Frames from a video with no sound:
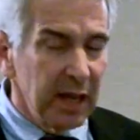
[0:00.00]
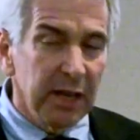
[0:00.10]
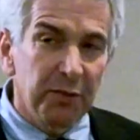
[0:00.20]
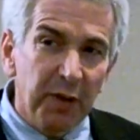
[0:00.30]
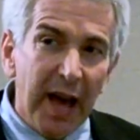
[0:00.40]

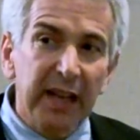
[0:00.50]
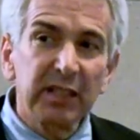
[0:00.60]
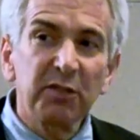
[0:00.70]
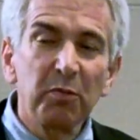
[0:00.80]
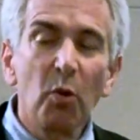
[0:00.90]
In fact,
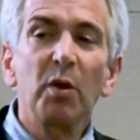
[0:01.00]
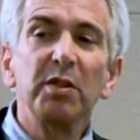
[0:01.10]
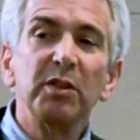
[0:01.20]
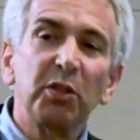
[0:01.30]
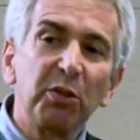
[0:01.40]
if more
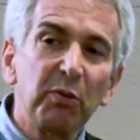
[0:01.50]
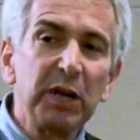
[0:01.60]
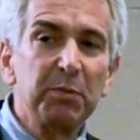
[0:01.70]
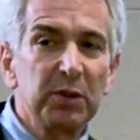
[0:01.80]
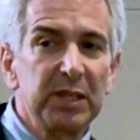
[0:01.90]
than
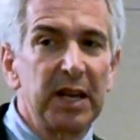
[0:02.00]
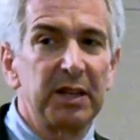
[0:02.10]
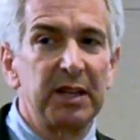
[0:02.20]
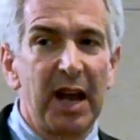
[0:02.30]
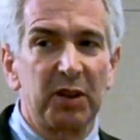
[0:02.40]
3%
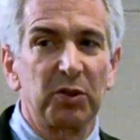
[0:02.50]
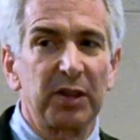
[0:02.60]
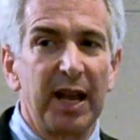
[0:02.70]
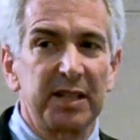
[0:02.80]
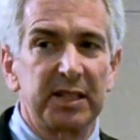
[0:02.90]
of the natural
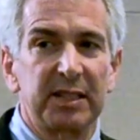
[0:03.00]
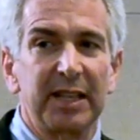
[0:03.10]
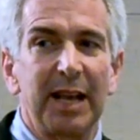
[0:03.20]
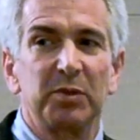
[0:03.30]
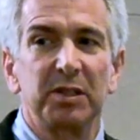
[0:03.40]
gas
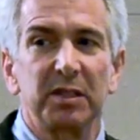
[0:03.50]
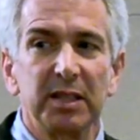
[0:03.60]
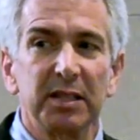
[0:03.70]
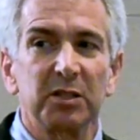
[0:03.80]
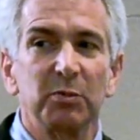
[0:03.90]
escapes the
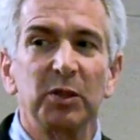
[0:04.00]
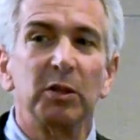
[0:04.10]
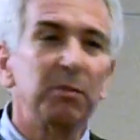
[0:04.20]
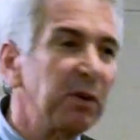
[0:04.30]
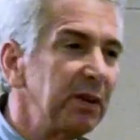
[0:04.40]
system, it
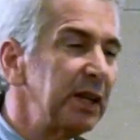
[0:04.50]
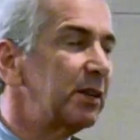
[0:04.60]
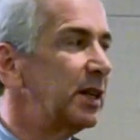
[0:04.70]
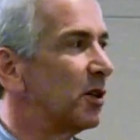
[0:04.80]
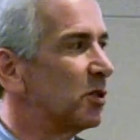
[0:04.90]

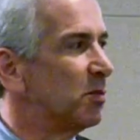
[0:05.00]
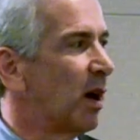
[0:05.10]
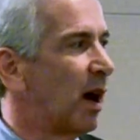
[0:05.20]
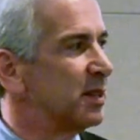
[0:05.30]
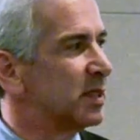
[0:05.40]
completely
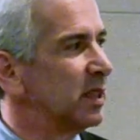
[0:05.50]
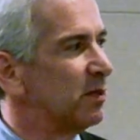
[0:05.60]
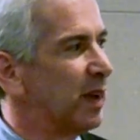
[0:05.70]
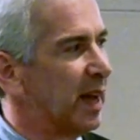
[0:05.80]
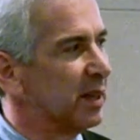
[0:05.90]
undermines the
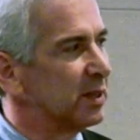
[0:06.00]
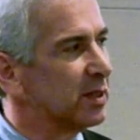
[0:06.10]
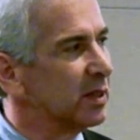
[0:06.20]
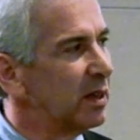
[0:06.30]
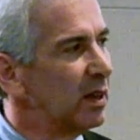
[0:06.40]

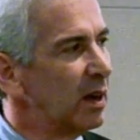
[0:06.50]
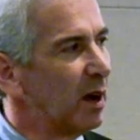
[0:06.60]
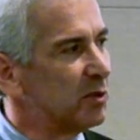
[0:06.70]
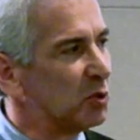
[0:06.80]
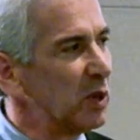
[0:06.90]
advantage
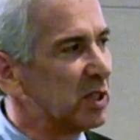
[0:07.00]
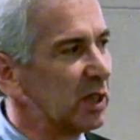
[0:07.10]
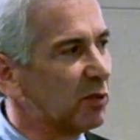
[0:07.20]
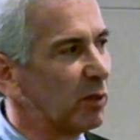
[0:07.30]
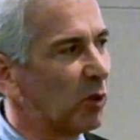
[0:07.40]
of
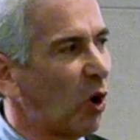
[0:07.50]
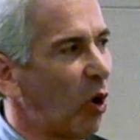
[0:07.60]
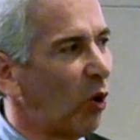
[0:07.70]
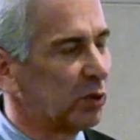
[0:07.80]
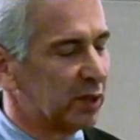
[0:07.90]
switching from
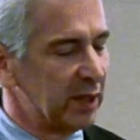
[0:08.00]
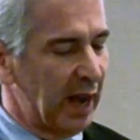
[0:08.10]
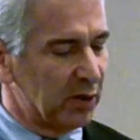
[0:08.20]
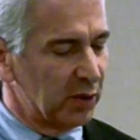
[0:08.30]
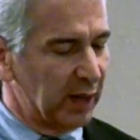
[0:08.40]
coal to
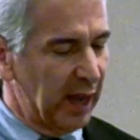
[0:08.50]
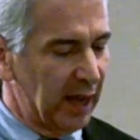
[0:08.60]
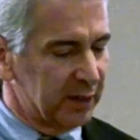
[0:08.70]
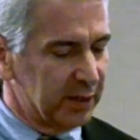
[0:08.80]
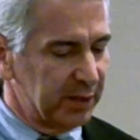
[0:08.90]
natural
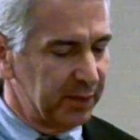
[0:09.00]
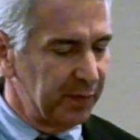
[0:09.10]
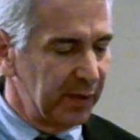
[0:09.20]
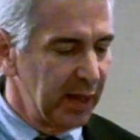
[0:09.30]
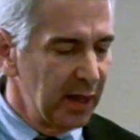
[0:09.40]
gas
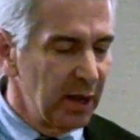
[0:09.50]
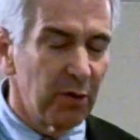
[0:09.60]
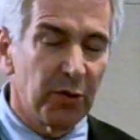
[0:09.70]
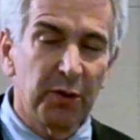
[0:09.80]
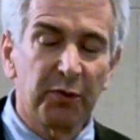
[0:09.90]

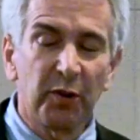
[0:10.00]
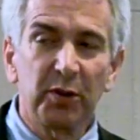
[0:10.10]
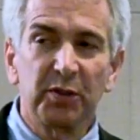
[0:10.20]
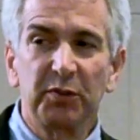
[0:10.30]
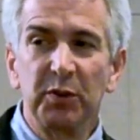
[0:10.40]
for the
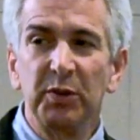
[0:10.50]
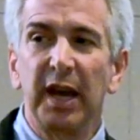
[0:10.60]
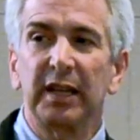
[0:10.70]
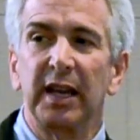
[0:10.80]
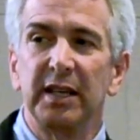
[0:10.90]
first few
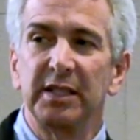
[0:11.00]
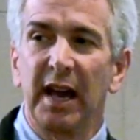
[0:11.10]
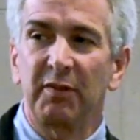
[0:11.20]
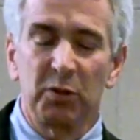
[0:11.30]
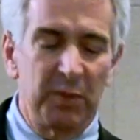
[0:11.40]
decades
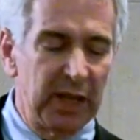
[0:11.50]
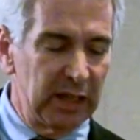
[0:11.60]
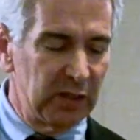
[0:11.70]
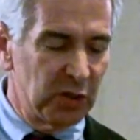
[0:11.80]
after making the